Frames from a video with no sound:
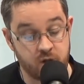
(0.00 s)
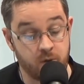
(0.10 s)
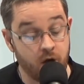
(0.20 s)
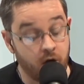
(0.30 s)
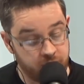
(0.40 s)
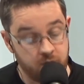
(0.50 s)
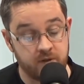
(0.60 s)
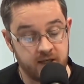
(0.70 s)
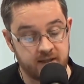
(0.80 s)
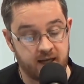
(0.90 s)
So I do
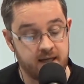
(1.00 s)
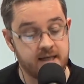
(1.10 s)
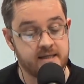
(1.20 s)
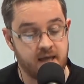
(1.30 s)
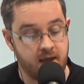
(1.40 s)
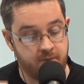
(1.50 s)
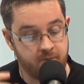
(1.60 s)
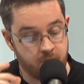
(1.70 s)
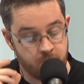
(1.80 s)
think that is a